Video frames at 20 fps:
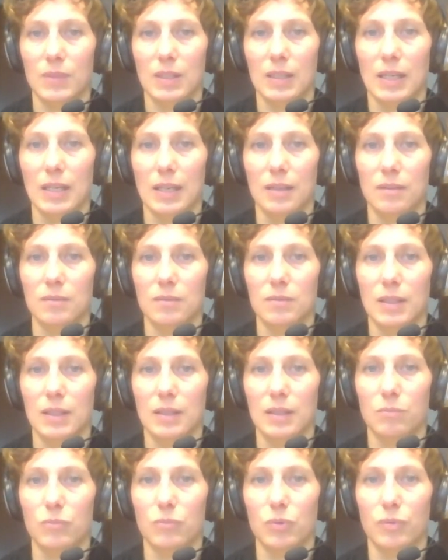
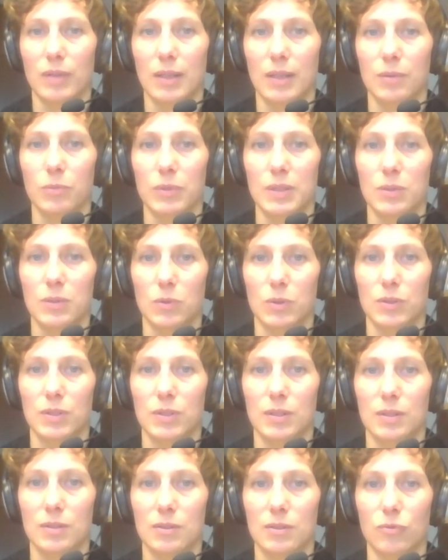can provide
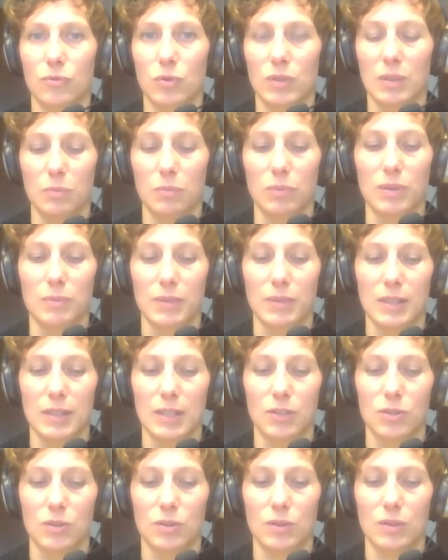resources for
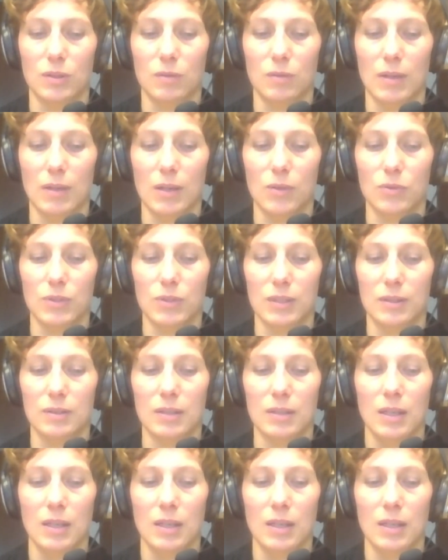implementation on the ground. And